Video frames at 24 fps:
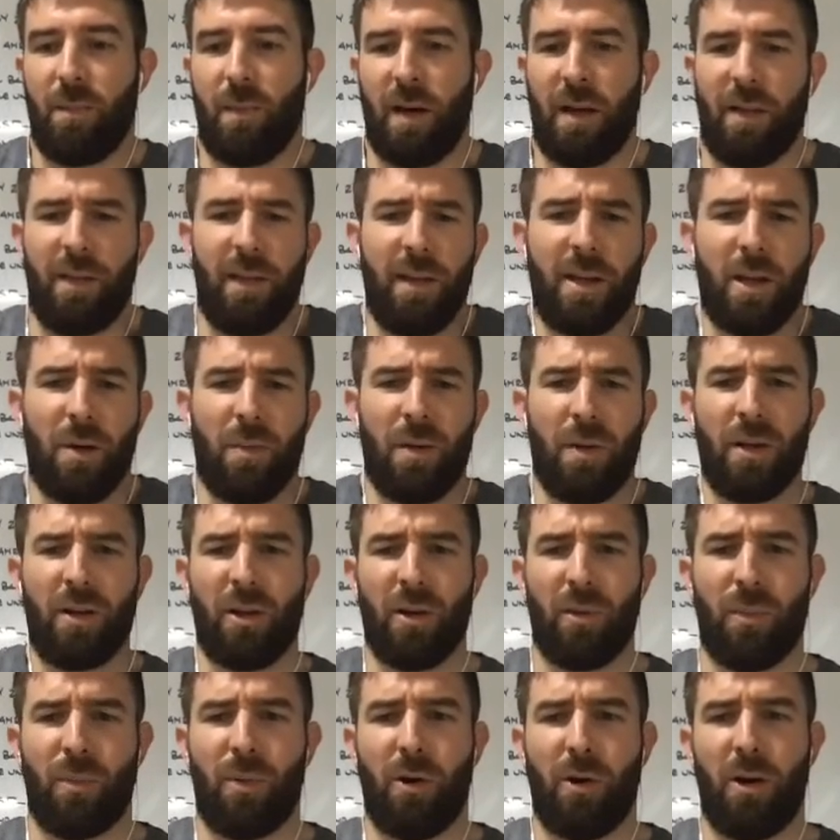But I think it'll be a
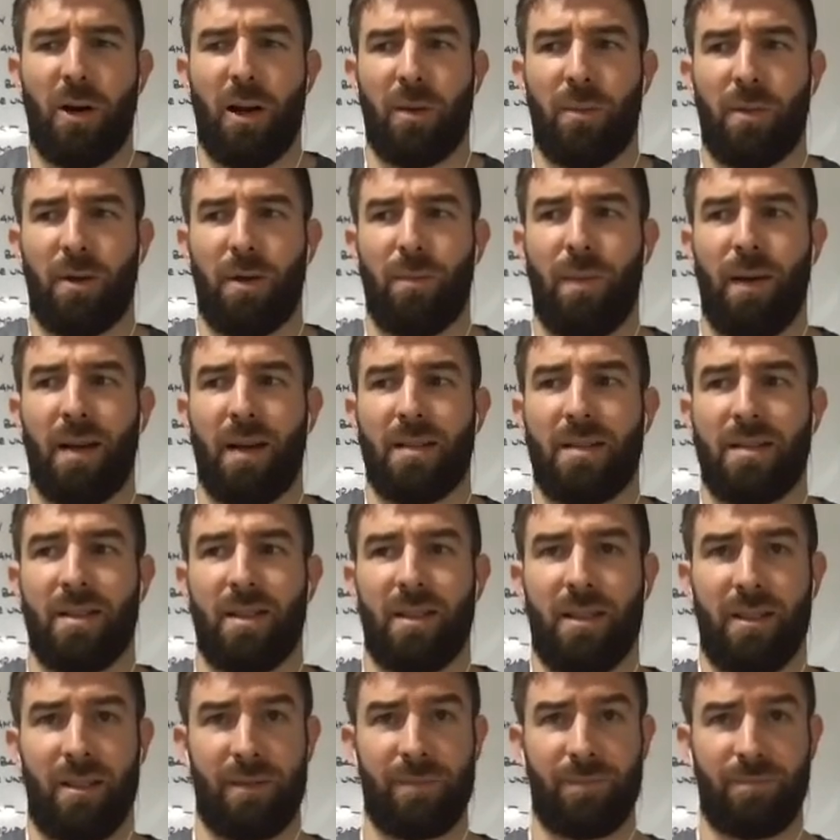good program compared
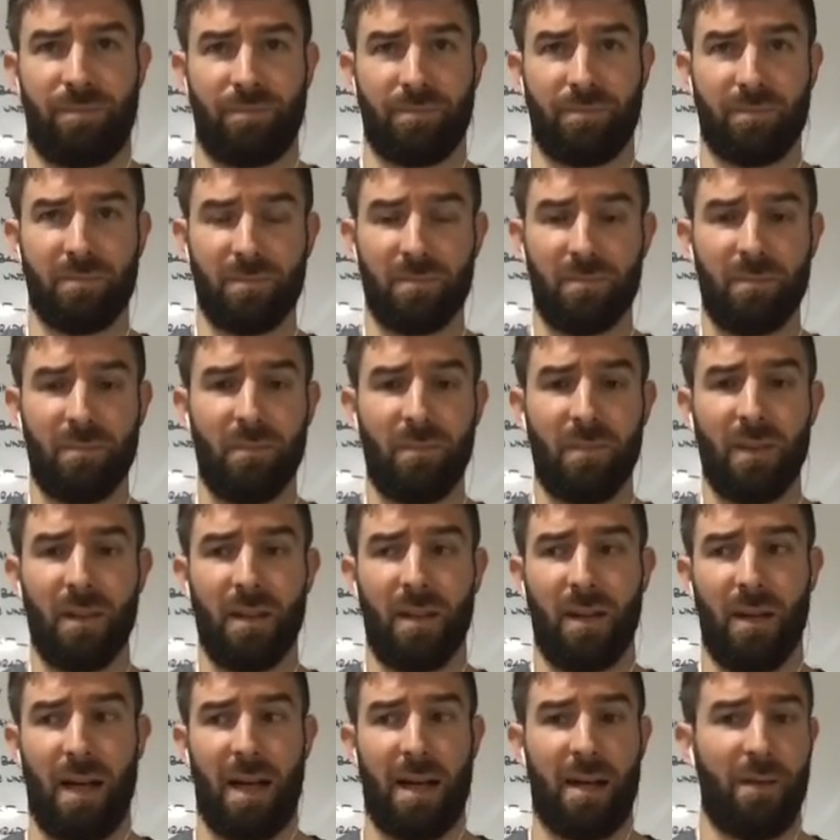to
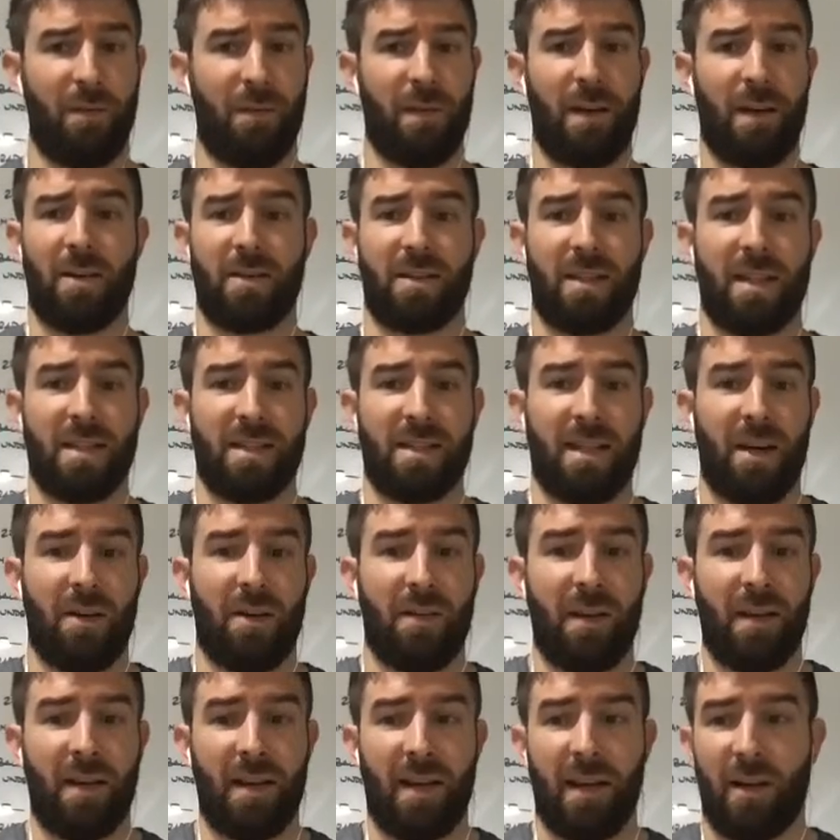anything else that's out
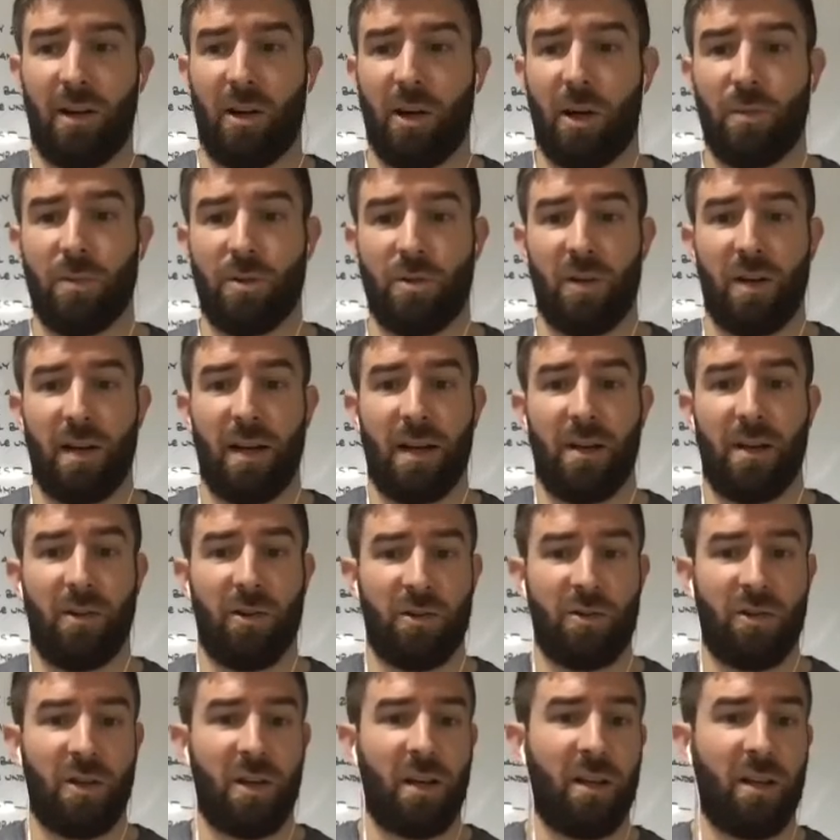there, like CompTrain or
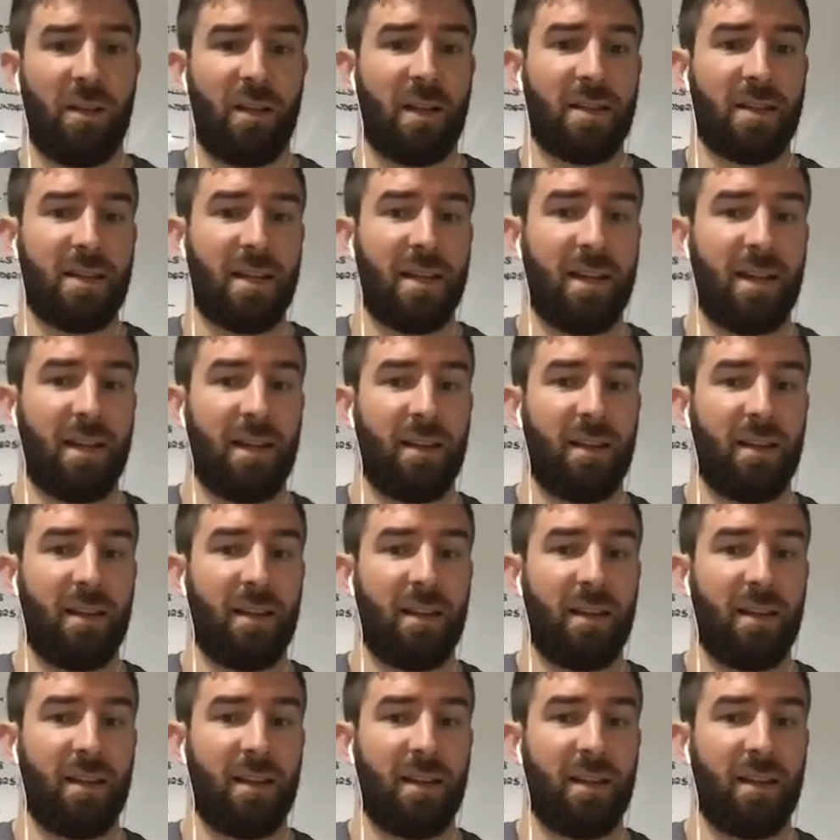Training Think Tank.